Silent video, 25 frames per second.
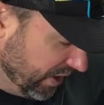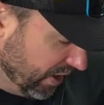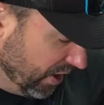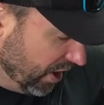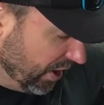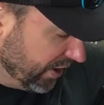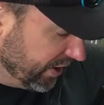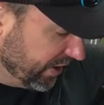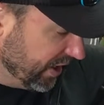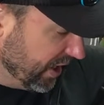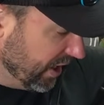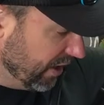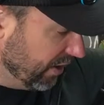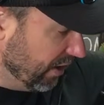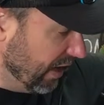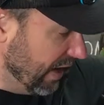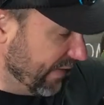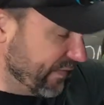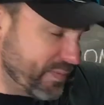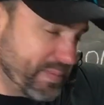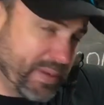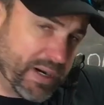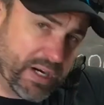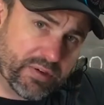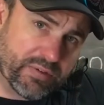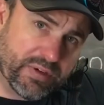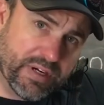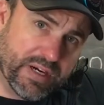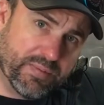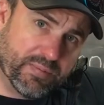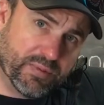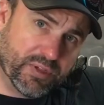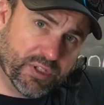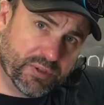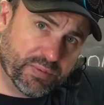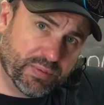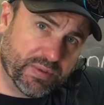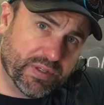I don't know. I'll have a muck around
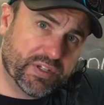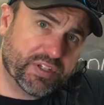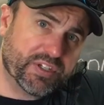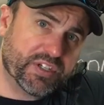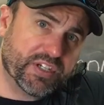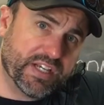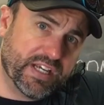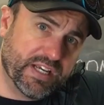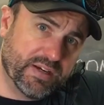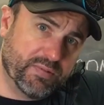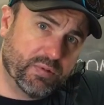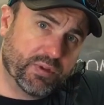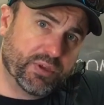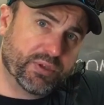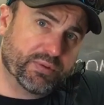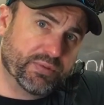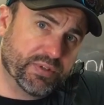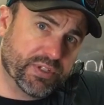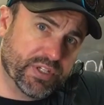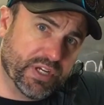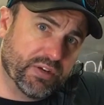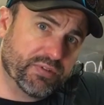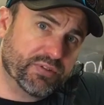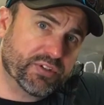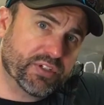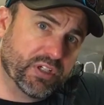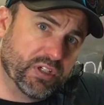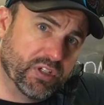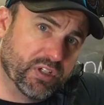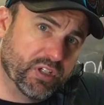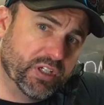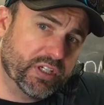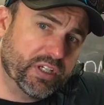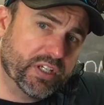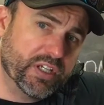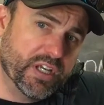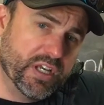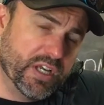with this one and see what the results are
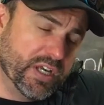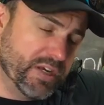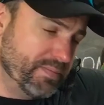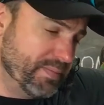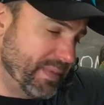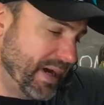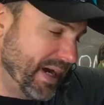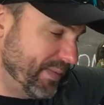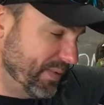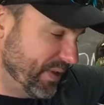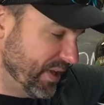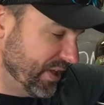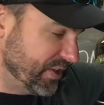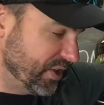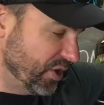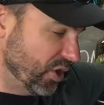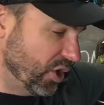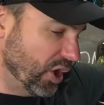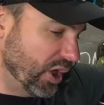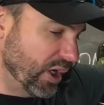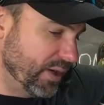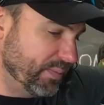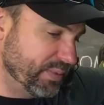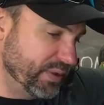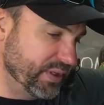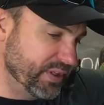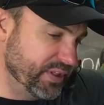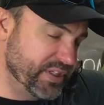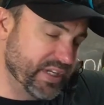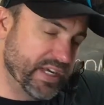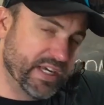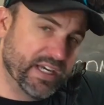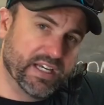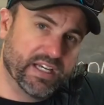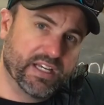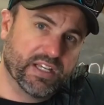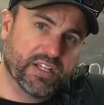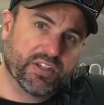like. Maybe there's a hybrid
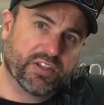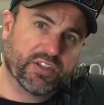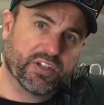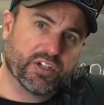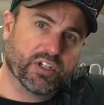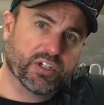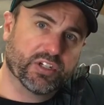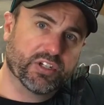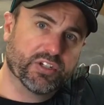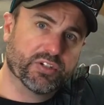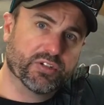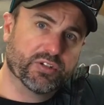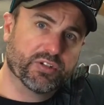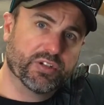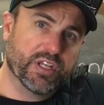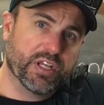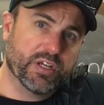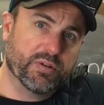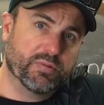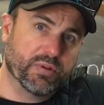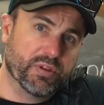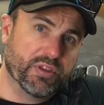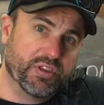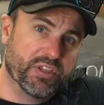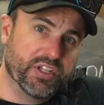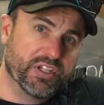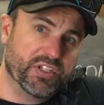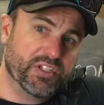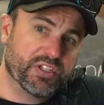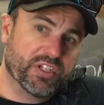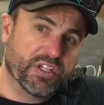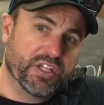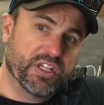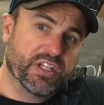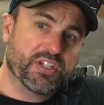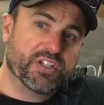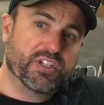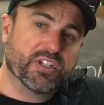that I can do there with
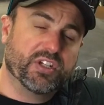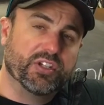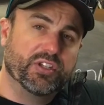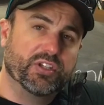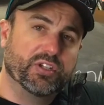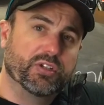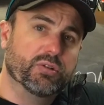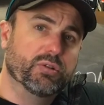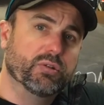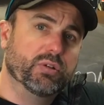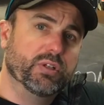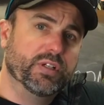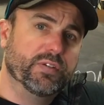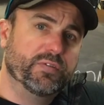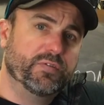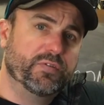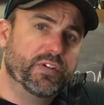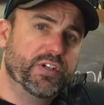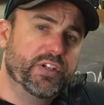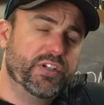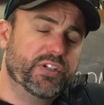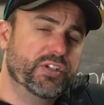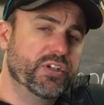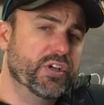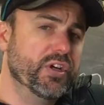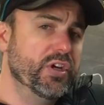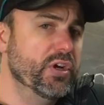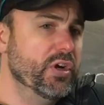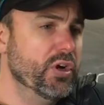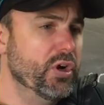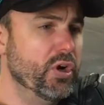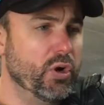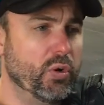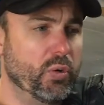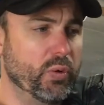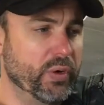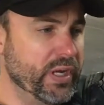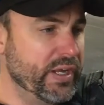this inside the cooling fridge
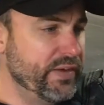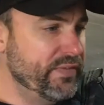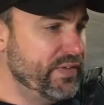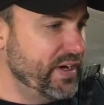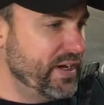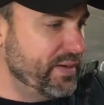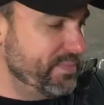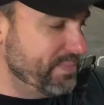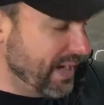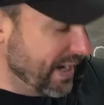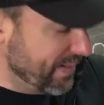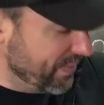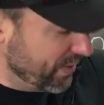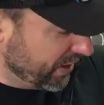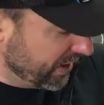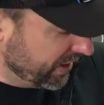or whatever. Maybe I